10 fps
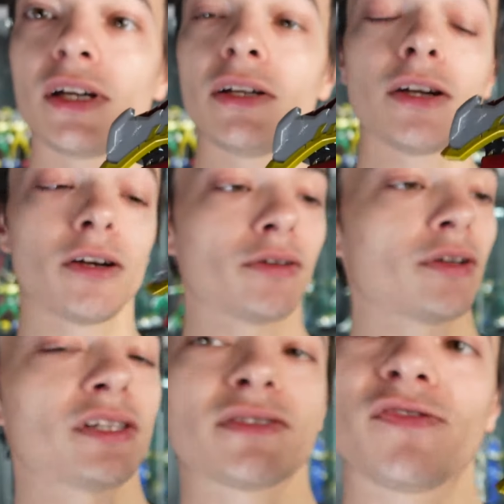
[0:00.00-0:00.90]
there you go.
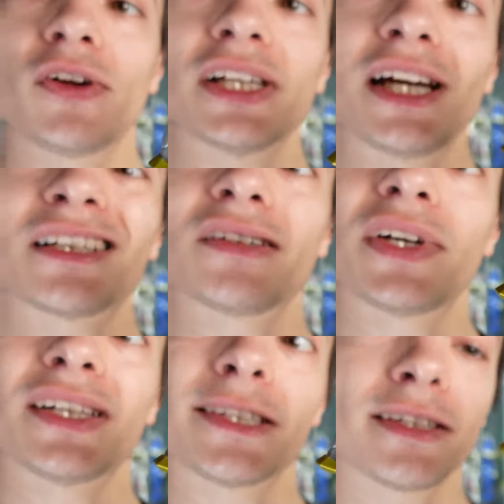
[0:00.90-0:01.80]
It's fully
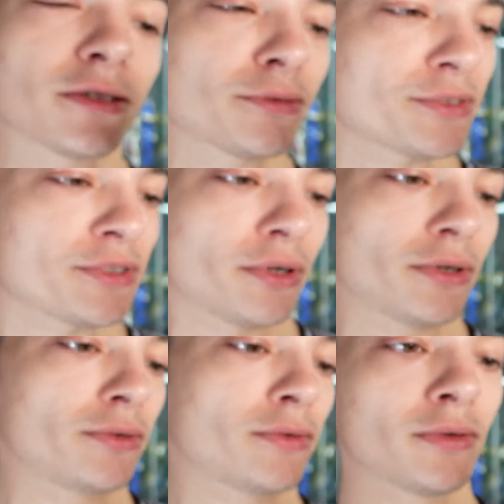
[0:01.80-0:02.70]
activated now,
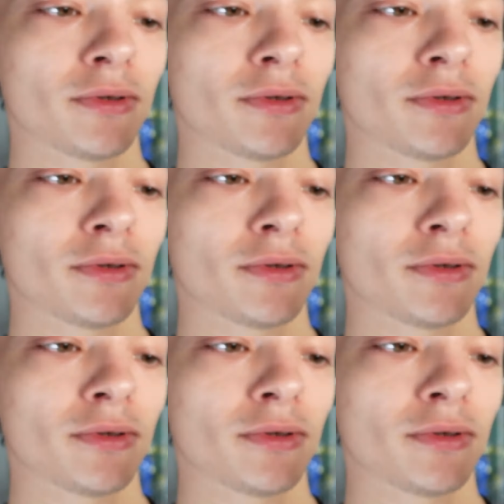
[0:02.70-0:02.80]
so